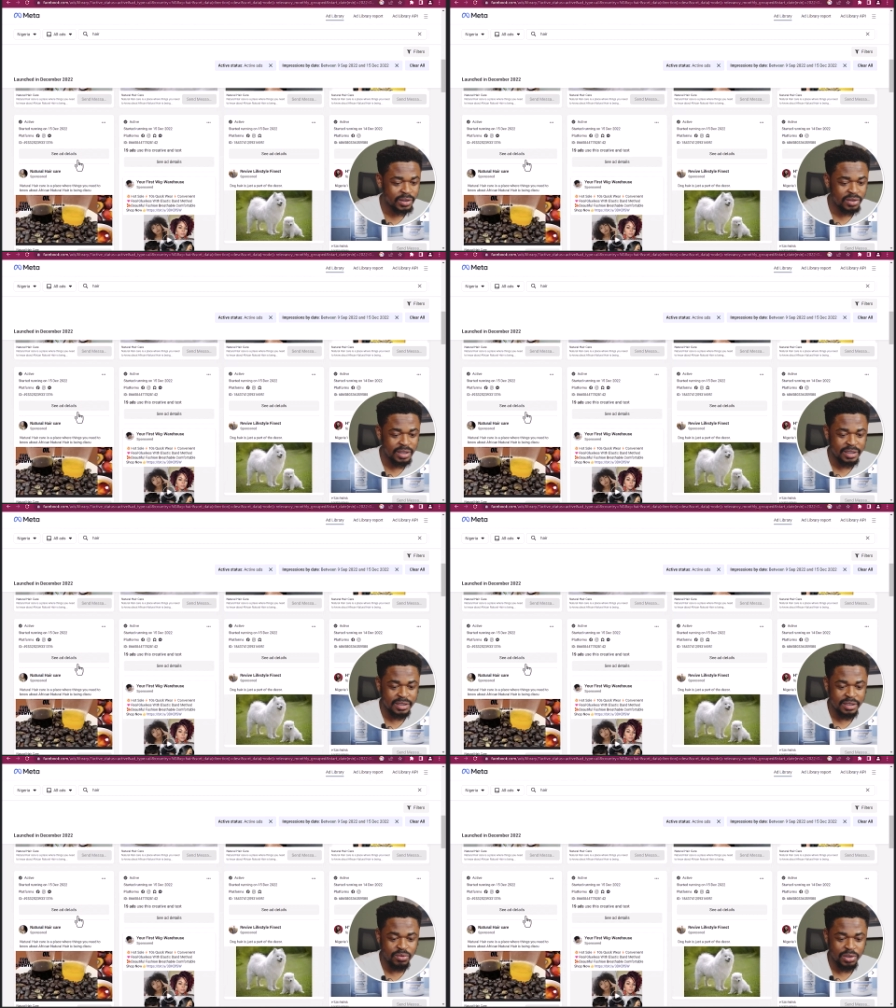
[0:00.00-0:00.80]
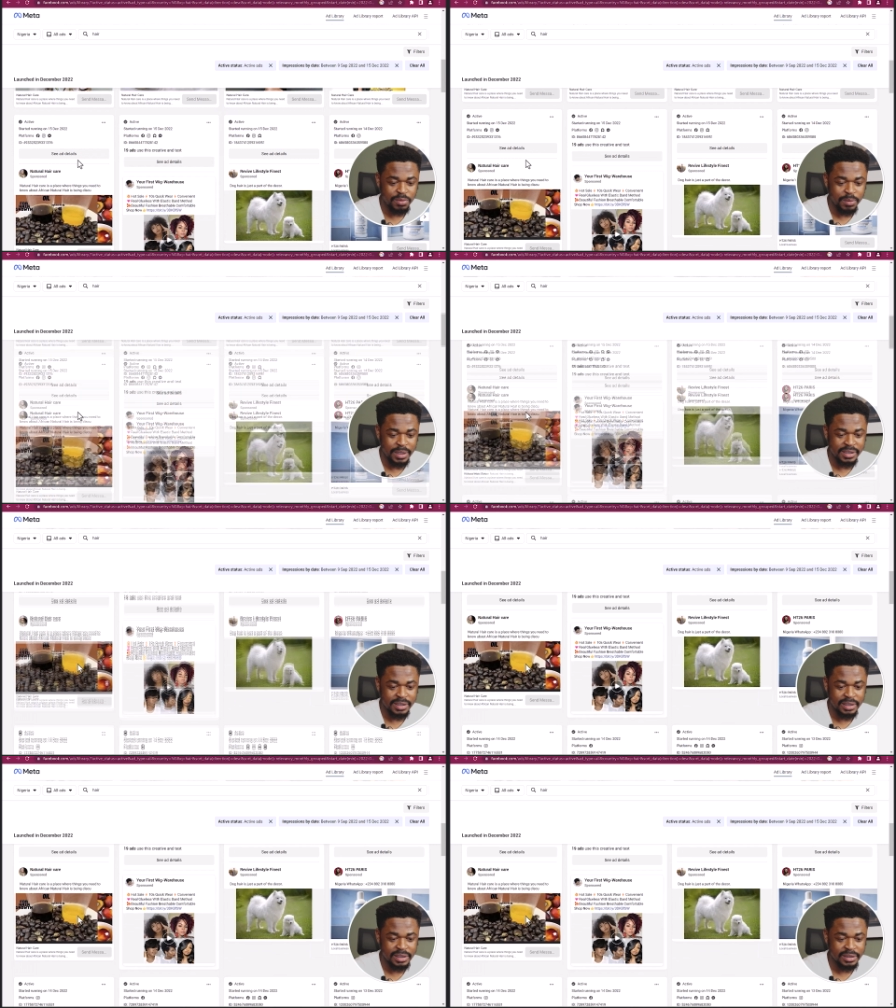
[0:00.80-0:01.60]
so you can see what people are
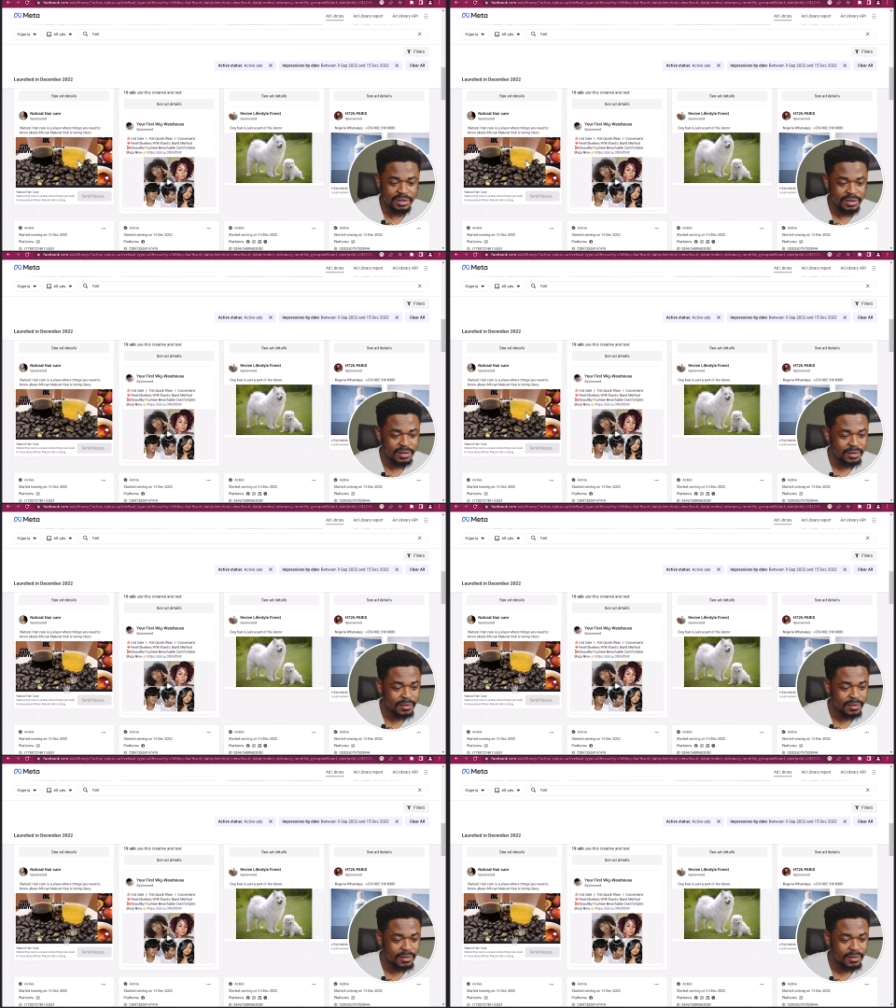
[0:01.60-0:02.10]
selling